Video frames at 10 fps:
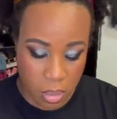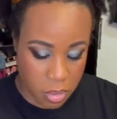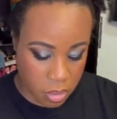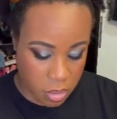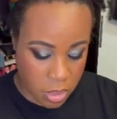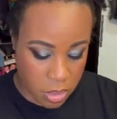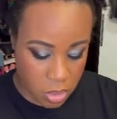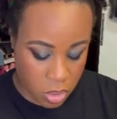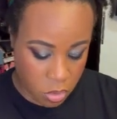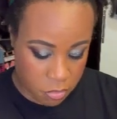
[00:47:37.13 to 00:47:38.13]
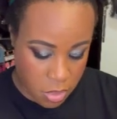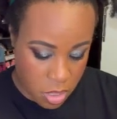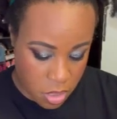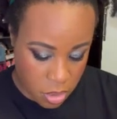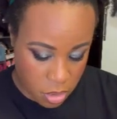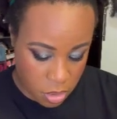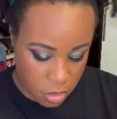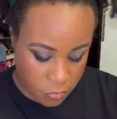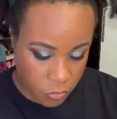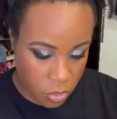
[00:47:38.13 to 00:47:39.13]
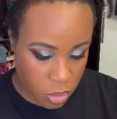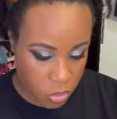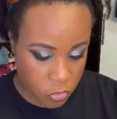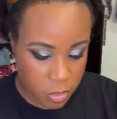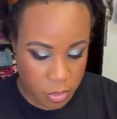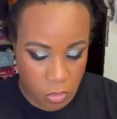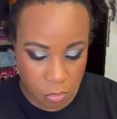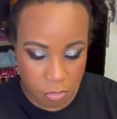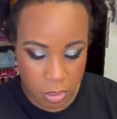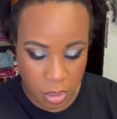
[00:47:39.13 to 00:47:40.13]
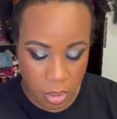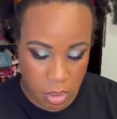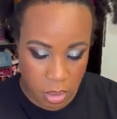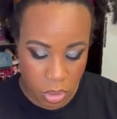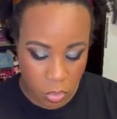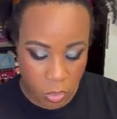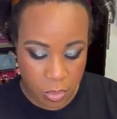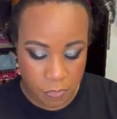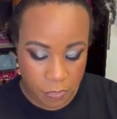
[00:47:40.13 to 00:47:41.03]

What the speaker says: Saint Hermain, this is 400. Oh, this is the one.